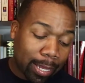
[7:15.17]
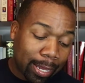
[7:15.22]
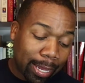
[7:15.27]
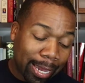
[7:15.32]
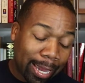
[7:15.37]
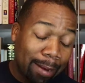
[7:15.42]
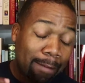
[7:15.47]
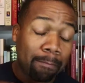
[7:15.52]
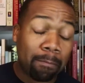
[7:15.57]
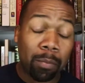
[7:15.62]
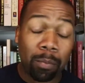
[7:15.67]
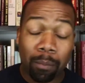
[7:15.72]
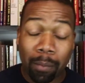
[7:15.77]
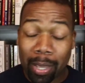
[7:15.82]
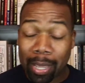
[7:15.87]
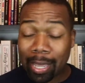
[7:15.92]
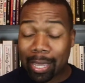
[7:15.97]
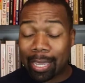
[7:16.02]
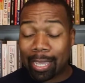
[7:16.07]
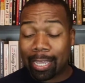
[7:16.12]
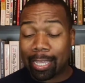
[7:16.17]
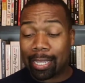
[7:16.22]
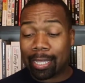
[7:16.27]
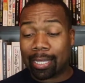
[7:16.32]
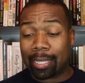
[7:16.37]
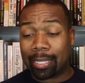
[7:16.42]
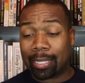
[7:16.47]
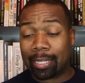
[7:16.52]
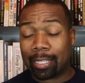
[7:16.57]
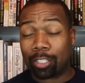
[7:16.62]
in my
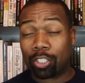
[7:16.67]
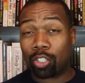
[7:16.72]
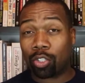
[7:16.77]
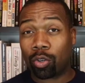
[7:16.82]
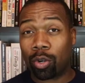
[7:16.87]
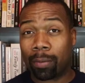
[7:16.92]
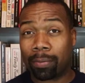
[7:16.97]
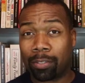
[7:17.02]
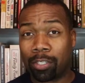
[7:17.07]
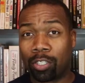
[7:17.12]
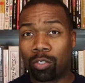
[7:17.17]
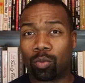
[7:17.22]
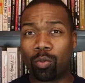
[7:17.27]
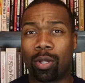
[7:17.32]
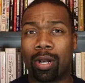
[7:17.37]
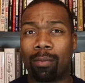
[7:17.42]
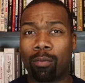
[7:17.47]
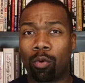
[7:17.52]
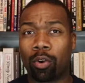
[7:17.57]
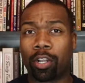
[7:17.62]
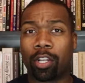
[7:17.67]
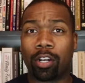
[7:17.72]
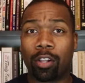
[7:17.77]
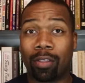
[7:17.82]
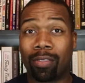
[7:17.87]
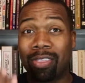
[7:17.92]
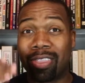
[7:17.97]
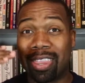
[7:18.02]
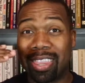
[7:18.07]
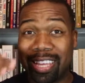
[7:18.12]
scripts is what I'm working
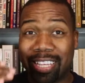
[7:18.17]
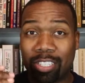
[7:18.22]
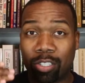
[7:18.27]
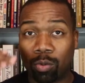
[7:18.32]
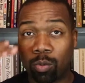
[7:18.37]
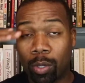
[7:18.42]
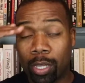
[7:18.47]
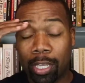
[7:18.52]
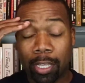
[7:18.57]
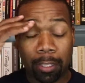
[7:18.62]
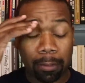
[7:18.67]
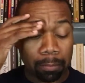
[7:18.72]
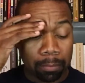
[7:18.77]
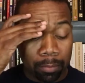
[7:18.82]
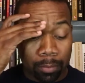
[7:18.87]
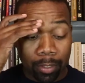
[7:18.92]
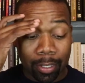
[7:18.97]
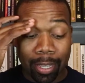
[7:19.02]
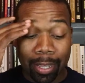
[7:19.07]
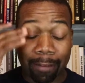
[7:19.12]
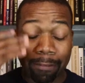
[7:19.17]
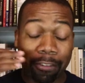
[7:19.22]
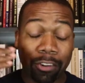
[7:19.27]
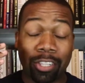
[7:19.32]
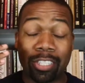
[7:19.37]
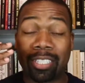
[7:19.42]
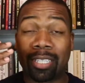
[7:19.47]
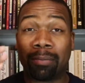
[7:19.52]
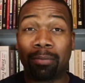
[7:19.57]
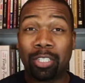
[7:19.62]
on this week for
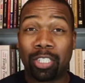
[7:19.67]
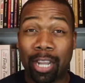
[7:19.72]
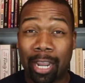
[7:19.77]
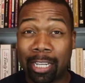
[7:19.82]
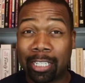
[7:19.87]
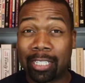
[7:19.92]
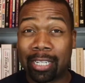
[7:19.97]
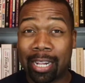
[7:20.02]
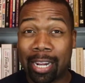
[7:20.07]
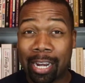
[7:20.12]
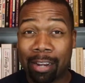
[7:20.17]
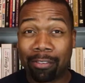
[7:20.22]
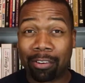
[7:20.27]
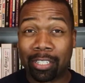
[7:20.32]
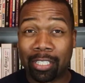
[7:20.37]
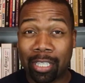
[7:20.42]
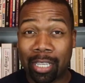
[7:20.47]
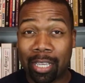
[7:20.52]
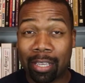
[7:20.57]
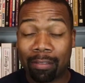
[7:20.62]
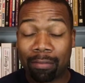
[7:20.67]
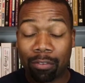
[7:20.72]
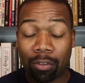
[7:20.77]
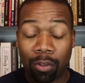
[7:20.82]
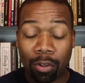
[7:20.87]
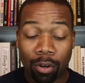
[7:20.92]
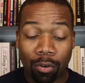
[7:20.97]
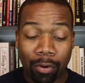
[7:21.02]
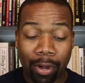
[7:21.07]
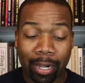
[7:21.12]
this objection that I receive
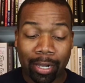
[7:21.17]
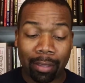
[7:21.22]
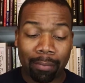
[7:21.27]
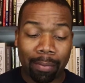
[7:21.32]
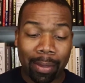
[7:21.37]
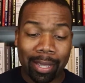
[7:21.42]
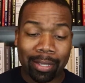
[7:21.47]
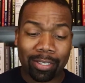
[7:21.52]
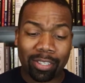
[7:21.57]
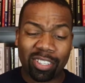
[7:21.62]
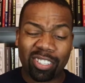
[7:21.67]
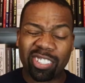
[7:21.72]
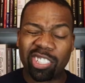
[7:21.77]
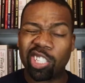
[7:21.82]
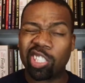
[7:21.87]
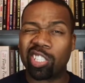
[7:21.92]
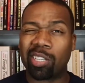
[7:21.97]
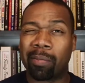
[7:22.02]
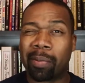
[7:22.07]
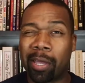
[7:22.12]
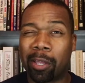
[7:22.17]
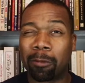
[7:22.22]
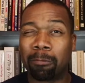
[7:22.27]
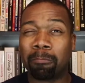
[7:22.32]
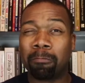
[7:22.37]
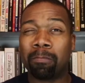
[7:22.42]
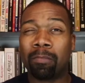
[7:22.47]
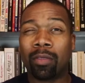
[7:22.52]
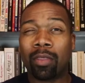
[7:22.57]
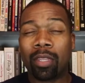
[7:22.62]
on a regular basis, just
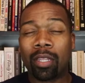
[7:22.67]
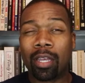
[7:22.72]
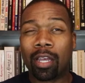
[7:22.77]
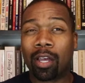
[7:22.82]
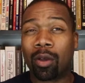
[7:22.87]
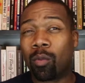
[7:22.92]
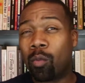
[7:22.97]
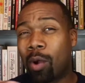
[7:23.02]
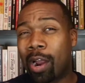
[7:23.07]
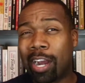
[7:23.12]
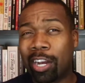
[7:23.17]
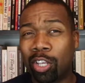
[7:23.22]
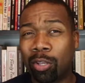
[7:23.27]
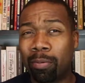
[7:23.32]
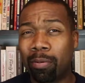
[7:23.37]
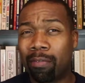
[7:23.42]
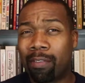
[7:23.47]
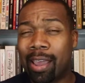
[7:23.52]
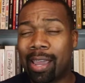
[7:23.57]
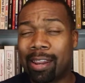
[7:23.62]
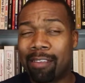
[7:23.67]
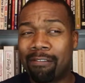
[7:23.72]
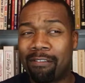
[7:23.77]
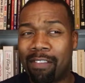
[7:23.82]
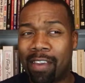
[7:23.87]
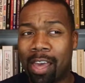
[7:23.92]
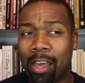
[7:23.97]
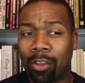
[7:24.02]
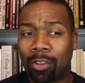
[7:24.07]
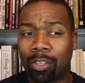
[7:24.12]
about why are you providing
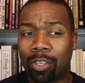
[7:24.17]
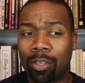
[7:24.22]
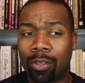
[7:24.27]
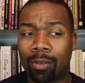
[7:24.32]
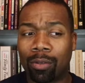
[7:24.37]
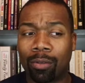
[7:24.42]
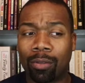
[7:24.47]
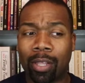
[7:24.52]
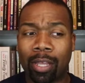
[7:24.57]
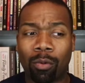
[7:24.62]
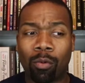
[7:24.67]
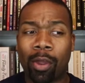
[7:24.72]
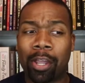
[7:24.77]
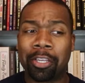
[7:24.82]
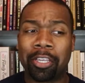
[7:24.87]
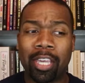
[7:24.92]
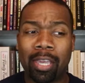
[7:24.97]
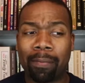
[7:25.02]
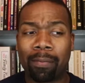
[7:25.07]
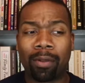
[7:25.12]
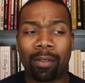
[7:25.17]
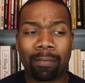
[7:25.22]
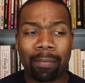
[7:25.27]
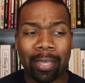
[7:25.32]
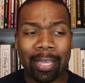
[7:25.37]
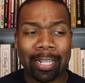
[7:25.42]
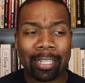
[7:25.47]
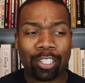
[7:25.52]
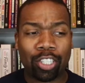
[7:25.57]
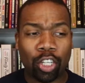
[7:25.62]
value, like why you keep on
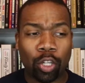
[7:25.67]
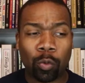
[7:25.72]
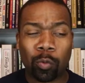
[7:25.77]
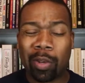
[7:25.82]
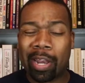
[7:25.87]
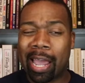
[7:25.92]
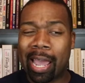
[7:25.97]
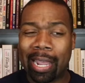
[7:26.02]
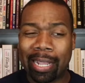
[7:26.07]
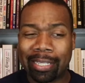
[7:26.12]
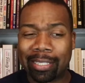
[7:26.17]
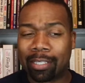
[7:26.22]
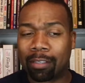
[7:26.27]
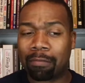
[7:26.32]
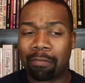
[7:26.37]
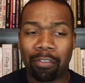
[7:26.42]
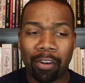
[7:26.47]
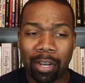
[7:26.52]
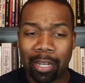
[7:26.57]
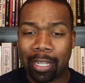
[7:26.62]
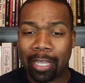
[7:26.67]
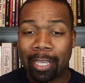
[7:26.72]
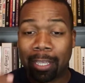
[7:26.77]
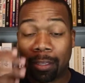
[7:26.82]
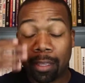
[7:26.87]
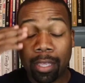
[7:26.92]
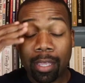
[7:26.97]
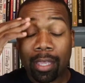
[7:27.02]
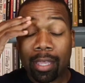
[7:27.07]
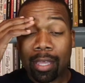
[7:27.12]
being so nice,
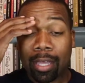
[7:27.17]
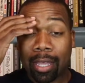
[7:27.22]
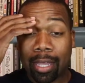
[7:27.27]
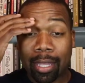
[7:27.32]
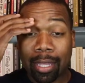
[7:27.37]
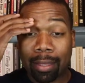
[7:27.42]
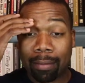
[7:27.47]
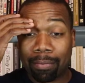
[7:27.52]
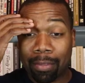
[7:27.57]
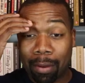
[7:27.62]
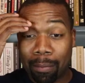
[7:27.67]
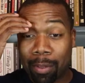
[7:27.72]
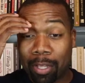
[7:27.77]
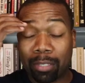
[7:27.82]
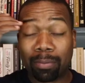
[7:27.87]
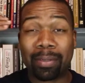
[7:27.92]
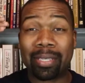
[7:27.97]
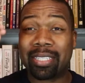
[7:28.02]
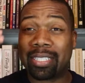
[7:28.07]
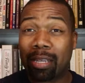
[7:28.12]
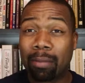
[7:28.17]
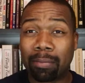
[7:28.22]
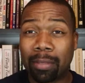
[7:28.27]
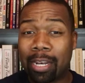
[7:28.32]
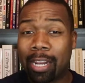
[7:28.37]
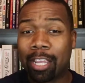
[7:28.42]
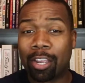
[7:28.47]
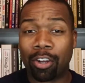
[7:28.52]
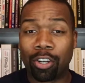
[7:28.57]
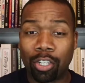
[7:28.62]
friendly. There must be
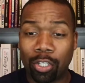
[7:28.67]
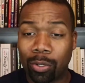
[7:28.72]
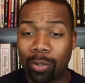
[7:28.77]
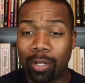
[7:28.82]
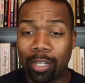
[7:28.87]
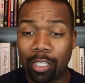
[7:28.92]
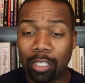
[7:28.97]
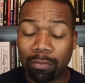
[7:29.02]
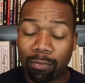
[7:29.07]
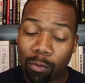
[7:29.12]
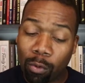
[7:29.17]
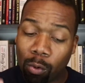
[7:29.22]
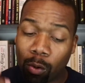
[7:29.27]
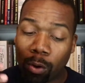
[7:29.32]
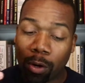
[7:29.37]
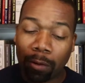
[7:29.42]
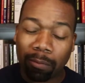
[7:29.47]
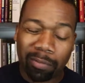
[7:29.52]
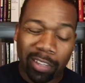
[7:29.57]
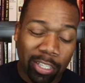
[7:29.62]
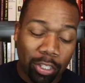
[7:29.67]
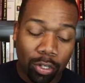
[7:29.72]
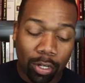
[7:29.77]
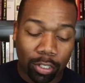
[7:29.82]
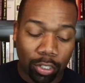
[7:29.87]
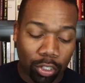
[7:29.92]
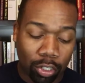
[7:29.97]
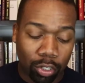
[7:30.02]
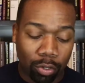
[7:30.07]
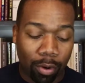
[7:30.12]
something that you're doing this for, and so
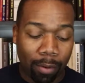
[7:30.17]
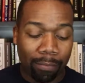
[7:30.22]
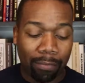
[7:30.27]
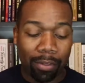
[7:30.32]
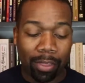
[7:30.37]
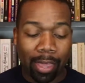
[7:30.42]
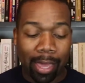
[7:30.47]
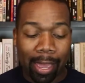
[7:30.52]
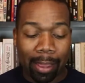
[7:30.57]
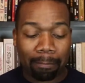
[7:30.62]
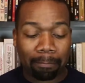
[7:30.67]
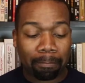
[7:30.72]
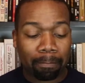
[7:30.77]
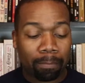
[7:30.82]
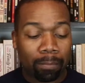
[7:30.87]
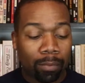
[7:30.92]
there's a script for that.